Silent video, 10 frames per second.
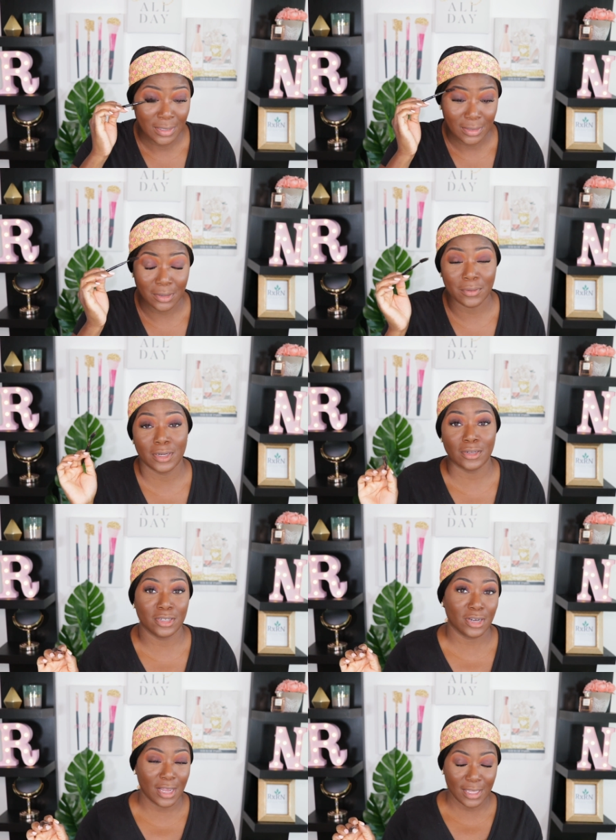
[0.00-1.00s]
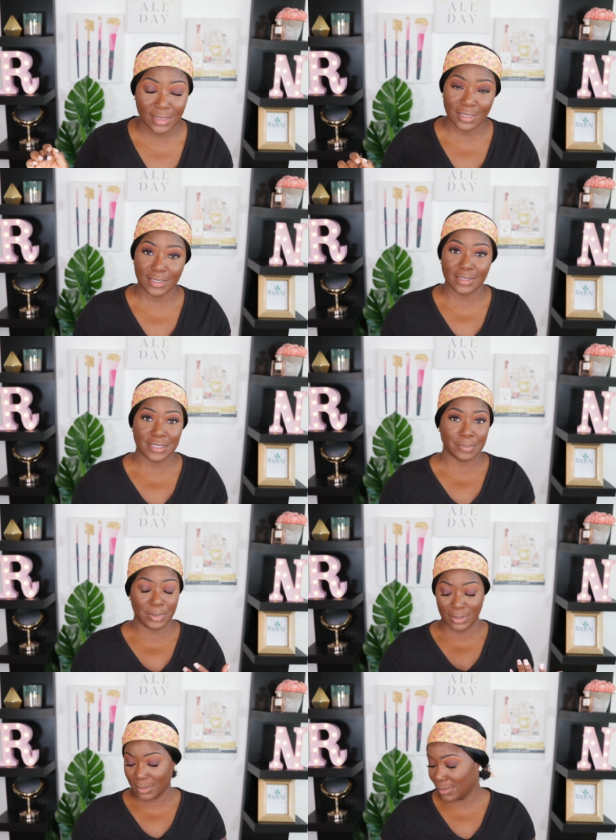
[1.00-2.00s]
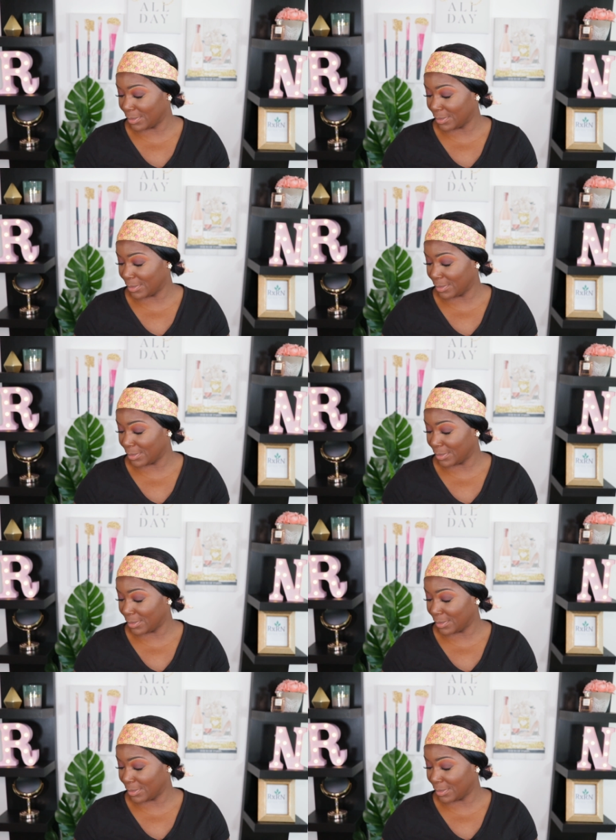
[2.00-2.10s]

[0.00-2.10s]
They're already on your eyelids, but